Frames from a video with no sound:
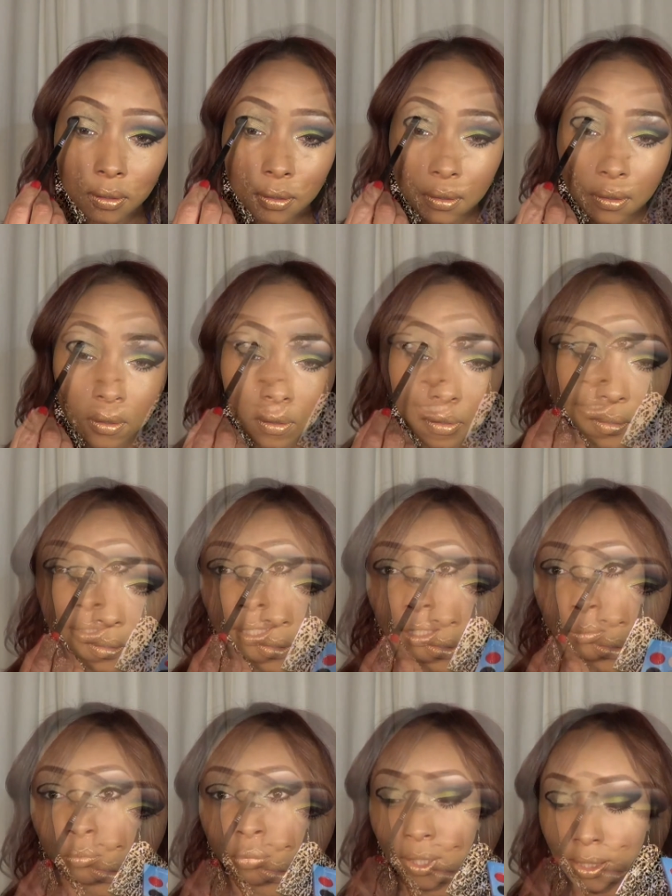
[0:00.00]
With that
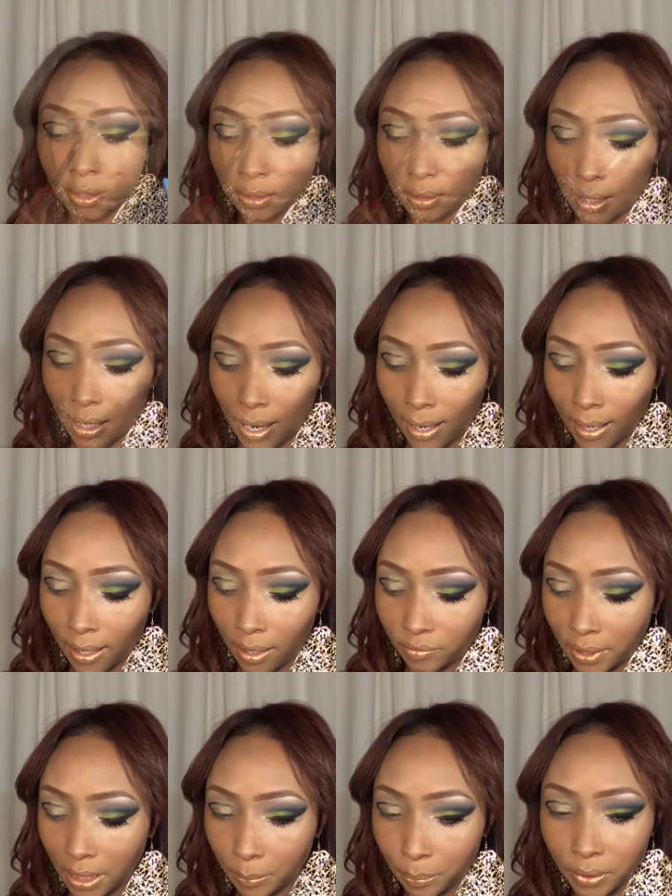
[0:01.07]
same brush, I have
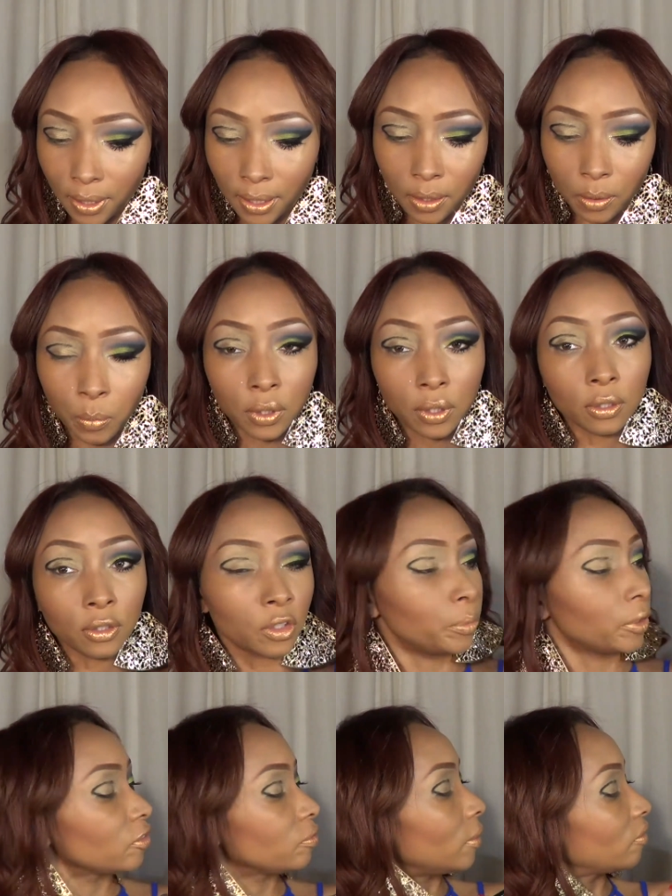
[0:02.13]
dampened it with a little
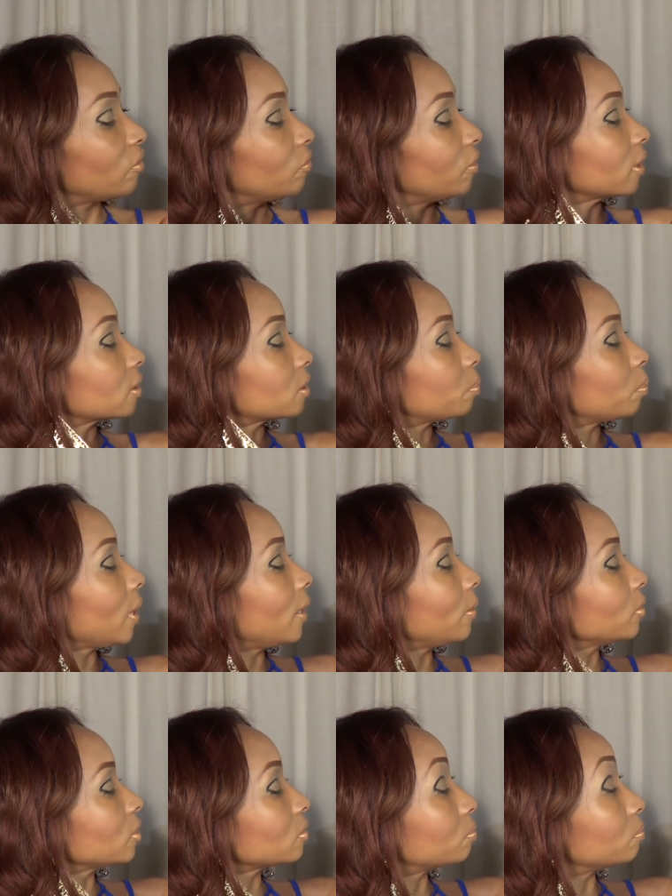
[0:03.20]
bit of my Fix
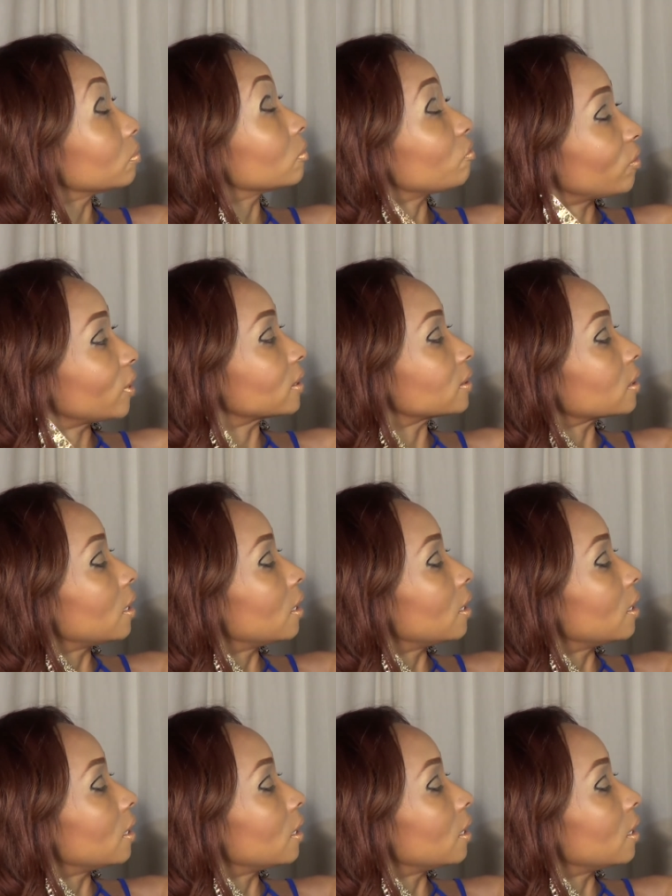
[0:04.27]
Plus, Fix